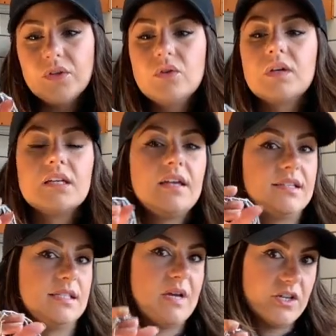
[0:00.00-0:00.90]
you can
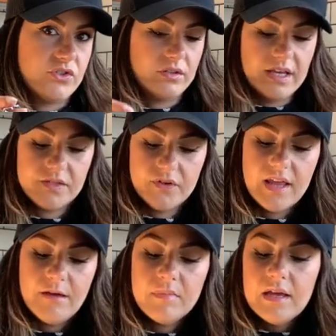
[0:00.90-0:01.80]
get some extra links for
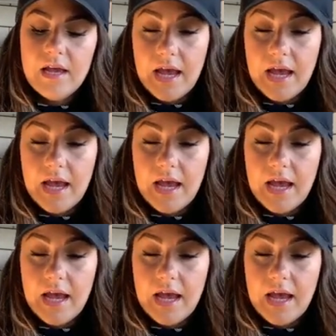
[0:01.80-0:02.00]
them